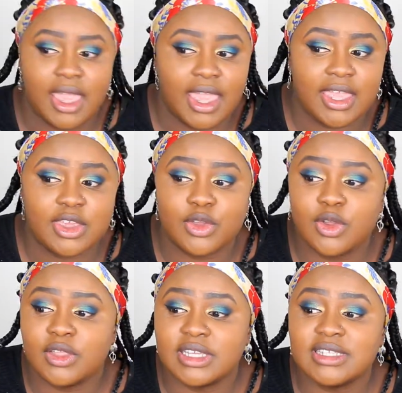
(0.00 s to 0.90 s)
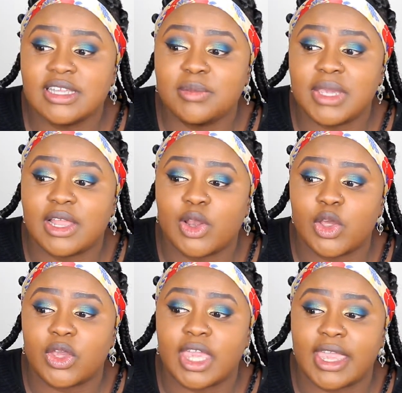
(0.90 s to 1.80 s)
Hey, you know this could be a
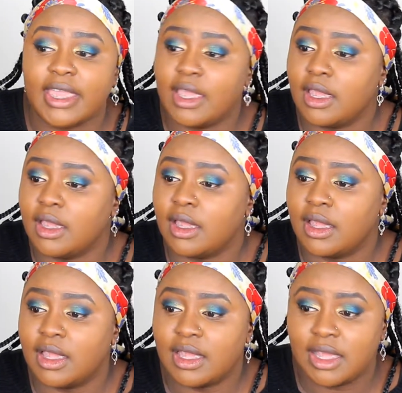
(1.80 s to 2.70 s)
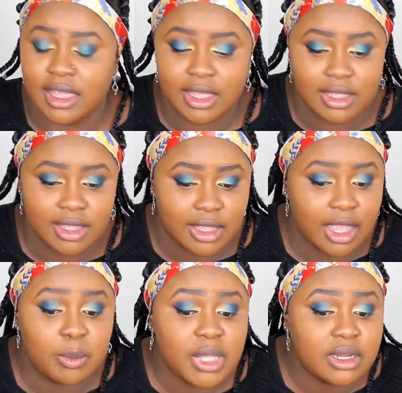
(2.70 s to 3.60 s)
look, hey?
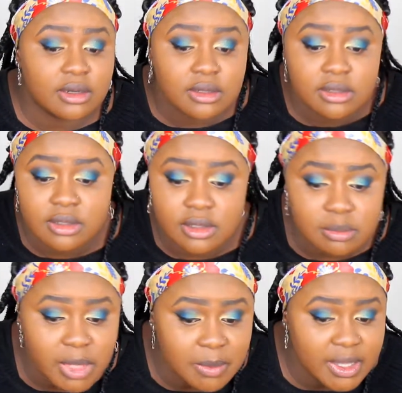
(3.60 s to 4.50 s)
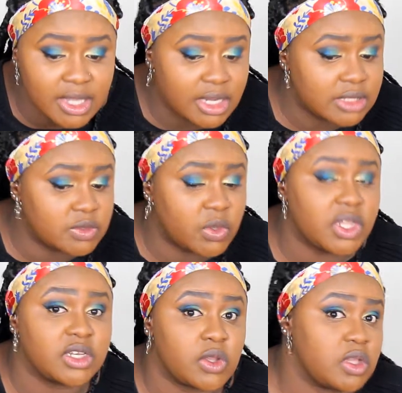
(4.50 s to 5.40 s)
I mean, maybe an
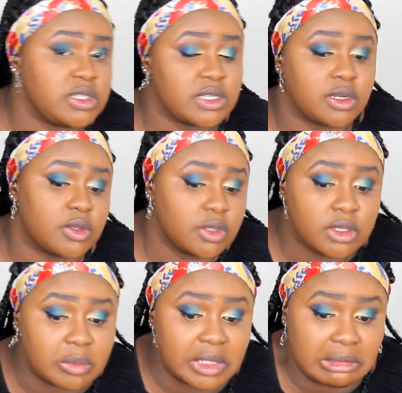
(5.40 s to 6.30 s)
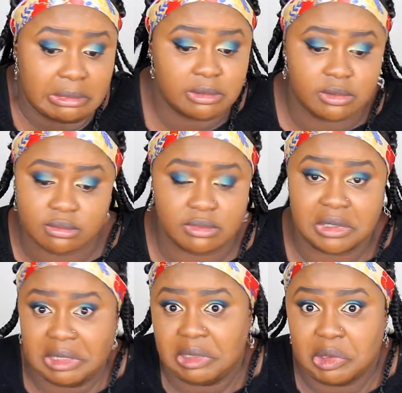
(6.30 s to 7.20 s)
exotic dancer look, but
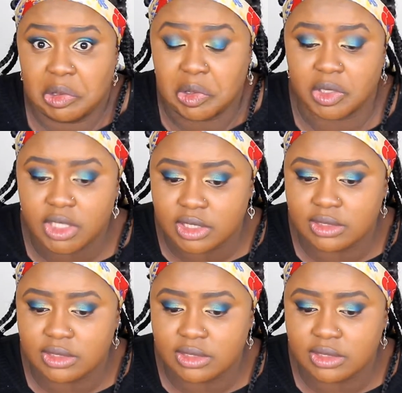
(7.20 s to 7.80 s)
a look?